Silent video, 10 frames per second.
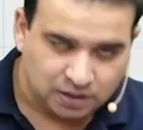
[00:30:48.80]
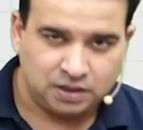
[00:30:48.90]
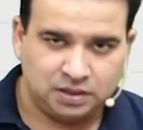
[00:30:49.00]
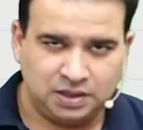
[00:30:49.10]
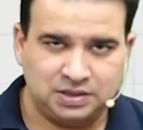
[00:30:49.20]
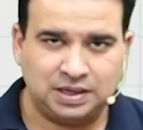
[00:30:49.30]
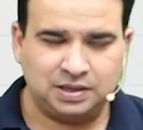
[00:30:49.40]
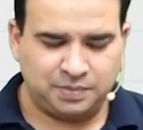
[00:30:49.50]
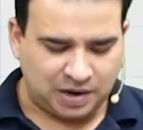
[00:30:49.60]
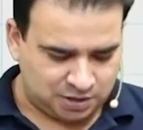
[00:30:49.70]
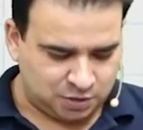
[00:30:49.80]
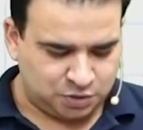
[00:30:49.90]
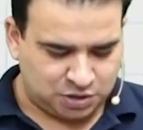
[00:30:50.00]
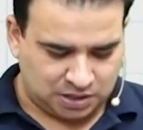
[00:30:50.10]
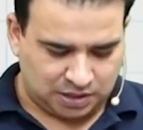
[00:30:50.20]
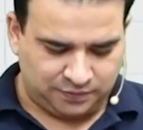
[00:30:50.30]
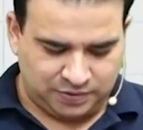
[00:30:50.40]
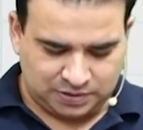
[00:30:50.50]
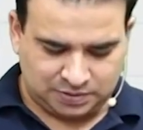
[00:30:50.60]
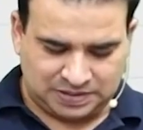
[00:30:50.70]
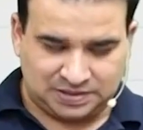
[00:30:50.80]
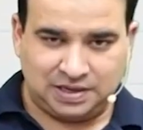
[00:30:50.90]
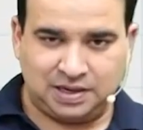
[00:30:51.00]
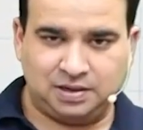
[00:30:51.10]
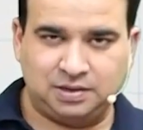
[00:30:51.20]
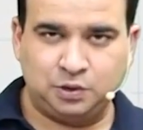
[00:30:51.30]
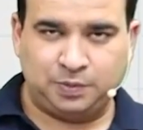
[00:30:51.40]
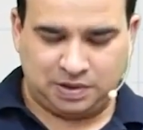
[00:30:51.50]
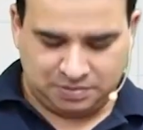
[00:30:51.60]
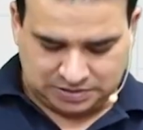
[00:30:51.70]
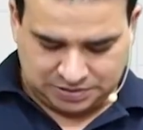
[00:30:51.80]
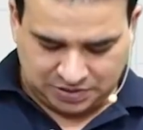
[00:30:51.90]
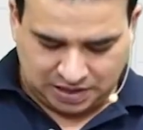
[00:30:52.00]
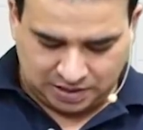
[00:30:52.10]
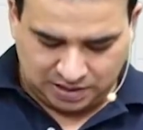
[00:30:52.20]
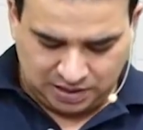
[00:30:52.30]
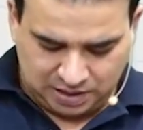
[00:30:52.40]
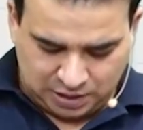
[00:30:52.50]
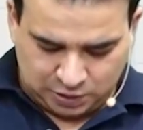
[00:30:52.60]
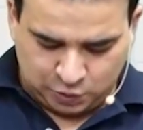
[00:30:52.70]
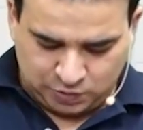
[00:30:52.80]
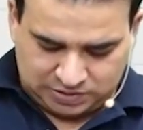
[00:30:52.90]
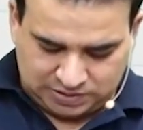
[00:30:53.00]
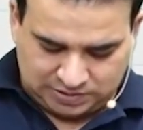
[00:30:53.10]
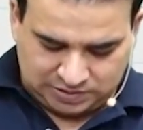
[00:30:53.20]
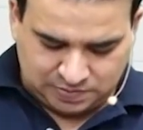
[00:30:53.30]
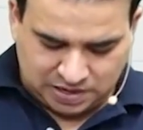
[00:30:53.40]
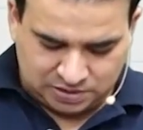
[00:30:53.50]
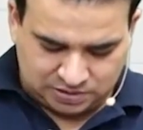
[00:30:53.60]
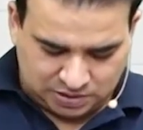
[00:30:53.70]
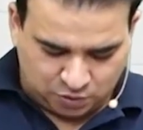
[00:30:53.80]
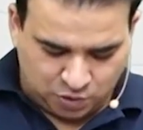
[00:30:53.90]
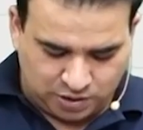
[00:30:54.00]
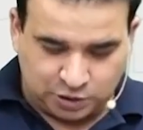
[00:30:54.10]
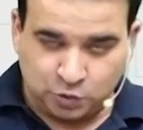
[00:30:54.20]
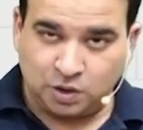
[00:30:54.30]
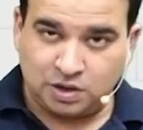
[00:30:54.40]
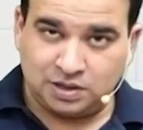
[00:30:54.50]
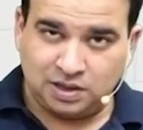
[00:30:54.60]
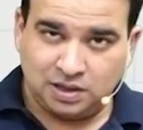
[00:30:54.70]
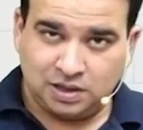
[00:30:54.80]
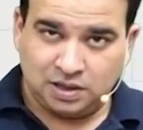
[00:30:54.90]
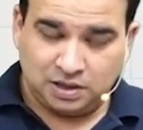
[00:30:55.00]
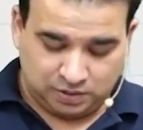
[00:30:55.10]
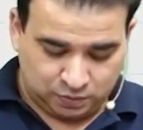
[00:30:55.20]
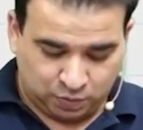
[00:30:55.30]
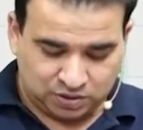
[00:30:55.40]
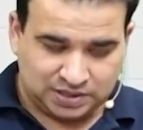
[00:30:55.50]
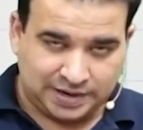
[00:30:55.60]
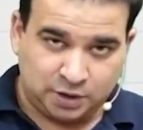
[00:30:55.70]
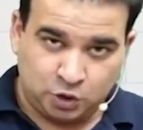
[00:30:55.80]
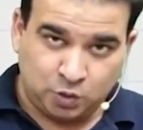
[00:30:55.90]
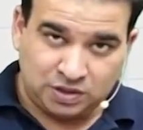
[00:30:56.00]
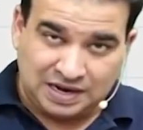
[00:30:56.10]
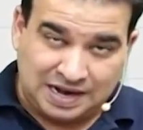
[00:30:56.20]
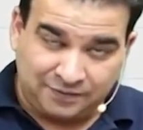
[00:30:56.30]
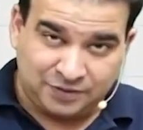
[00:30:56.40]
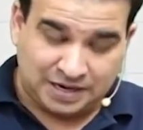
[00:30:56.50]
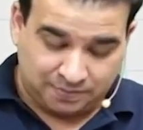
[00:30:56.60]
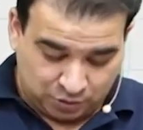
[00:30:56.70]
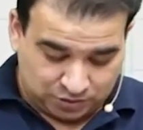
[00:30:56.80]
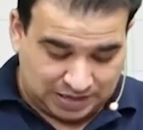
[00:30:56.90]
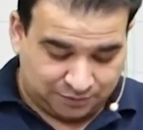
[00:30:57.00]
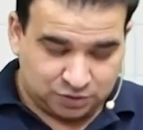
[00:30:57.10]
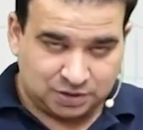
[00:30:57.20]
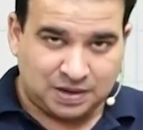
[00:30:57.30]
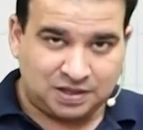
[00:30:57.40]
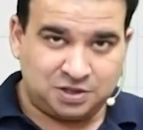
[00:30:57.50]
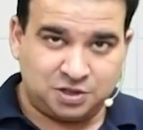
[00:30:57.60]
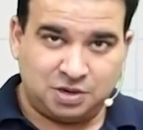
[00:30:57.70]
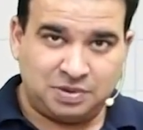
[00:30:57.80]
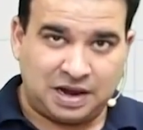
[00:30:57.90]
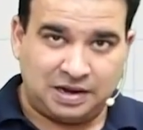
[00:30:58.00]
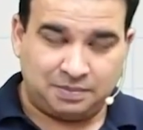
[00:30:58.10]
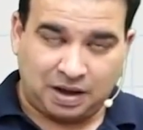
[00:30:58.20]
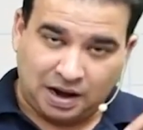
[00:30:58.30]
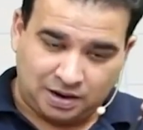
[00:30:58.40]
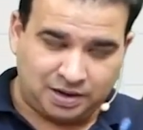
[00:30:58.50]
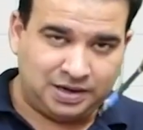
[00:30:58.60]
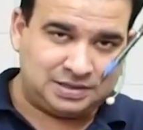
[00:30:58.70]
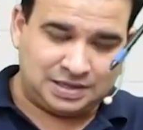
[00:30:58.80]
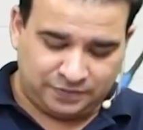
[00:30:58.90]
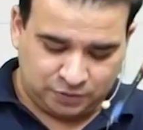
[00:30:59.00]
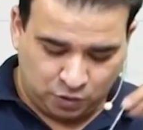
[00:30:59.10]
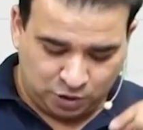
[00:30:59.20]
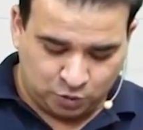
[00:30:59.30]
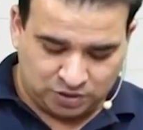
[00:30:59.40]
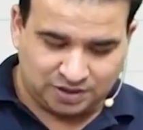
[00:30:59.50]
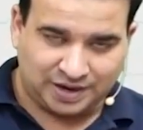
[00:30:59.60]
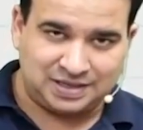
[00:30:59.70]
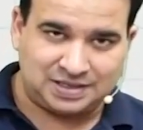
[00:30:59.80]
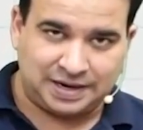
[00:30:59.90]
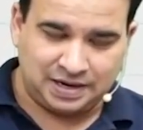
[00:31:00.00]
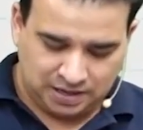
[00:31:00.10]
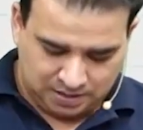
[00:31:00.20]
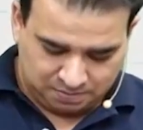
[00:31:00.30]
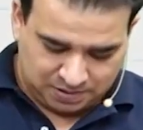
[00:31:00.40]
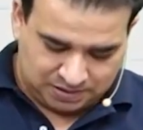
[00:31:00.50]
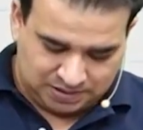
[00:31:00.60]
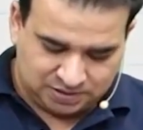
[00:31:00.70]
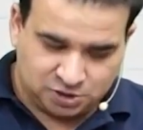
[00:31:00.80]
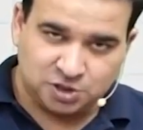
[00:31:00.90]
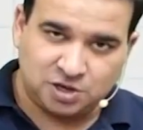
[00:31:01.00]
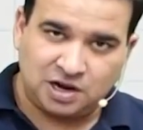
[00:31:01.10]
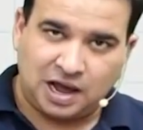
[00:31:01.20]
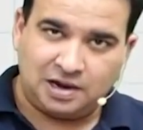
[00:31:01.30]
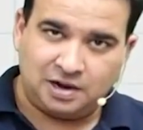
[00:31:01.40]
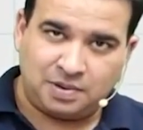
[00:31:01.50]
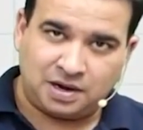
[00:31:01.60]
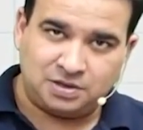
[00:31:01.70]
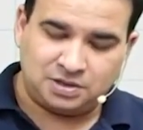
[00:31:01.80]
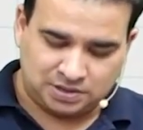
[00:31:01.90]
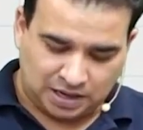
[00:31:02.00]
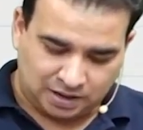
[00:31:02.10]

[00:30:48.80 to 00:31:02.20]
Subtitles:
These are the branches which are, if this is my superior mesenteric artery, you will see these branches are going toward the what side? Toward the left side, because they have to supply the jejunum and ileum. Artery itself is going toward the right side, but these jejunal ileal branches are